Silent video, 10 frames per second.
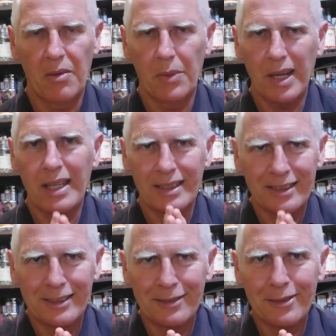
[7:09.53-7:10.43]
We are
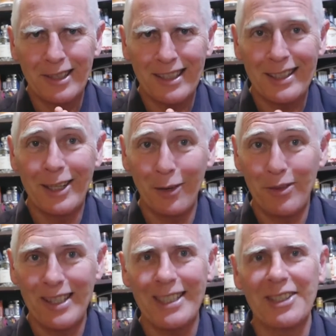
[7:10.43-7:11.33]
finally,
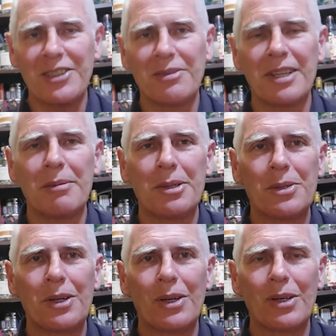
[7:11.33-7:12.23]
hopefully, going to come into
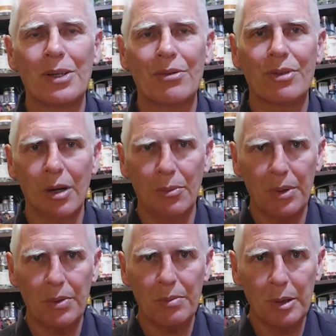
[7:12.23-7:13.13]
a whole lot of hot
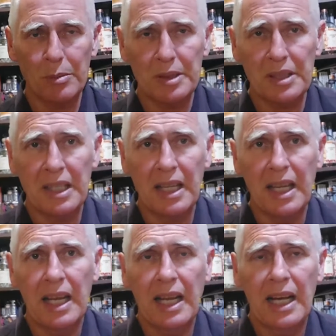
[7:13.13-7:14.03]
weather in Melbourne,
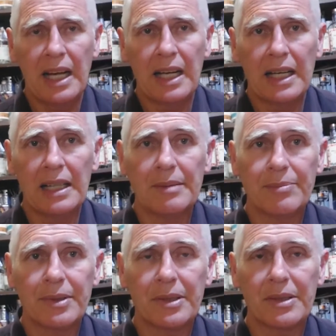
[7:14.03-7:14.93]

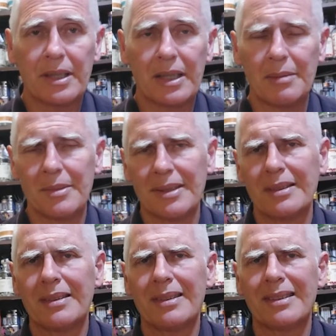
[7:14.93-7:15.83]
because I'm just
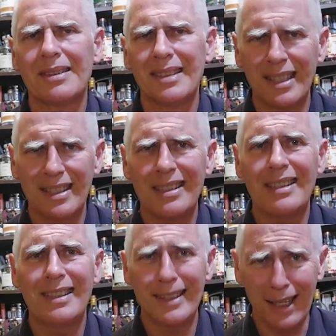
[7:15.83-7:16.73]
sick
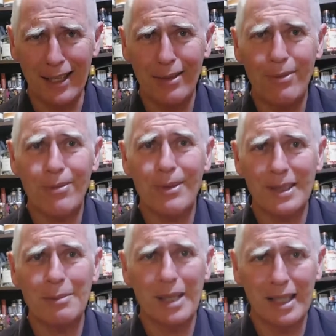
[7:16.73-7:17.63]
to death,
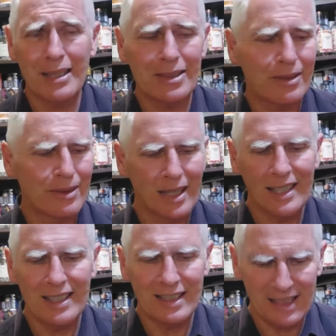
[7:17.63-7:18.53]
freezing my ass off. I
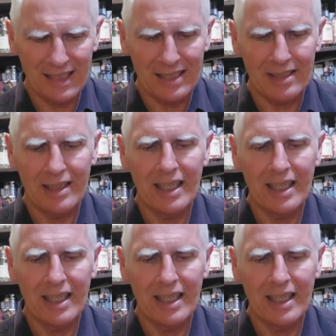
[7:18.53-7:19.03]
did